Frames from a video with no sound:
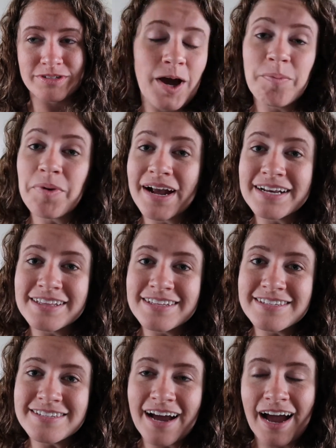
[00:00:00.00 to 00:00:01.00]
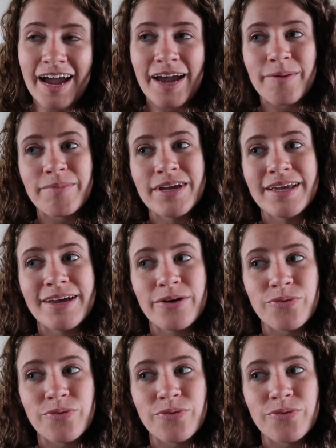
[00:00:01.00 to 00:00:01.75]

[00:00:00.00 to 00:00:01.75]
Not pregnant this time,